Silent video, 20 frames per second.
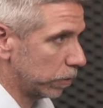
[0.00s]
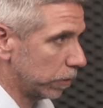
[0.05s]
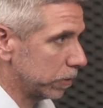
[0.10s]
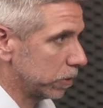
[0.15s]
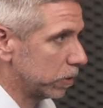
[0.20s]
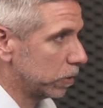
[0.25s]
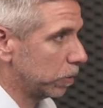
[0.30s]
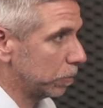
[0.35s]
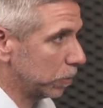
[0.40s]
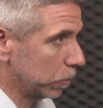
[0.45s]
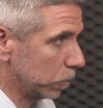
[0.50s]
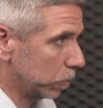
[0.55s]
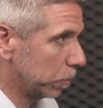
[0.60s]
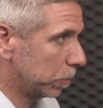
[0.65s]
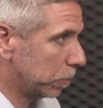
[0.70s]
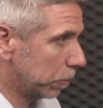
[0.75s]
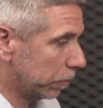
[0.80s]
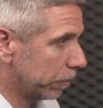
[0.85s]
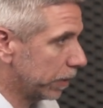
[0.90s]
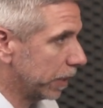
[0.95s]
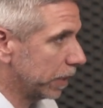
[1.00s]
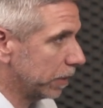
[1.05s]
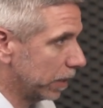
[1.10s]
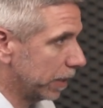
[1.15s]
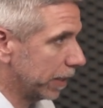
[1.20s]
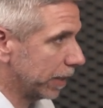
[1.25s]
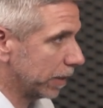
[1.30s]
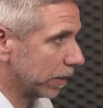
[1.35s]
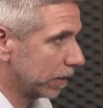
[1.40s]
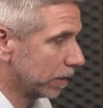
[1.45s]
OSW. We'll provide the
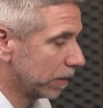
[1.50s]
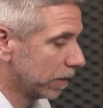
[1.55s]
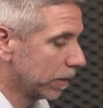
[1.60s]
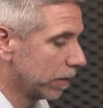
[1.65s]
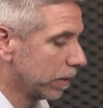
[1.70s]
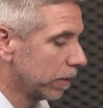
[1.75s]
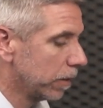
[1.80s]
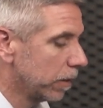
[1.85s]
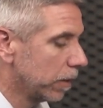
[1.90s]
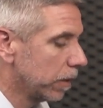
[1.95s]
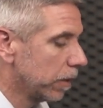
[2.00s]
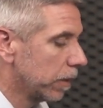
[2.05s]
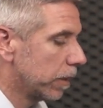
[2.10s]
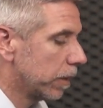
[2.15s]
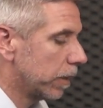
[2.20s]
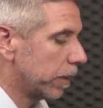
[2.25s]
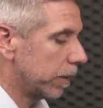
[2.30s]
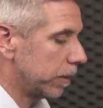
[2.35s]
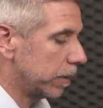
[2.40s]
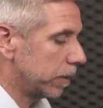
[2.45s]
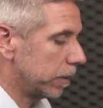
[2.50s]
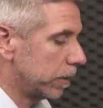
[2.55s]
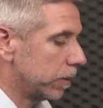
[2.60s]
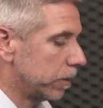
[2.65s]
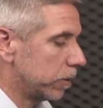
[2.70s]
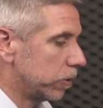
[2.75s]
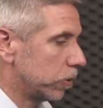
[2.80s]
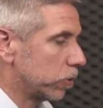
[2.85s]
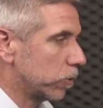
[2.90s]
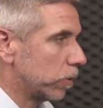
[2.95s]
link in
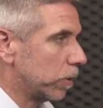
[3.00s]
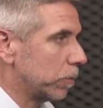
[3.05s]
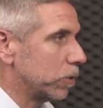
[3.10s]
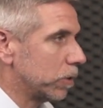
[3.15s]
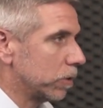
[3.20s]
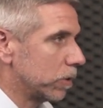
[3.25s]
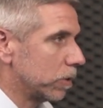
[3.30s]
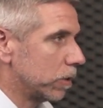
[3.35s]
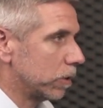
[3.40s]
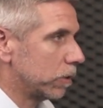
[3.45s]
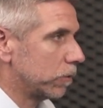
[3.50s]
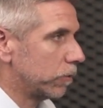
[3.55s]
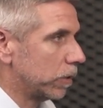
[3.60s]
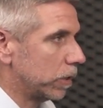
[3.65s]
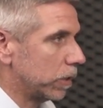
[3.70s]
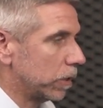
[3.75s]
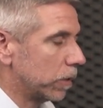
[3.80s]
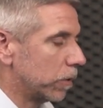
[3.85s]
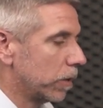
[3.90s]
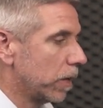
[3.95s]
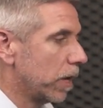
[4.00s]
the description to this video.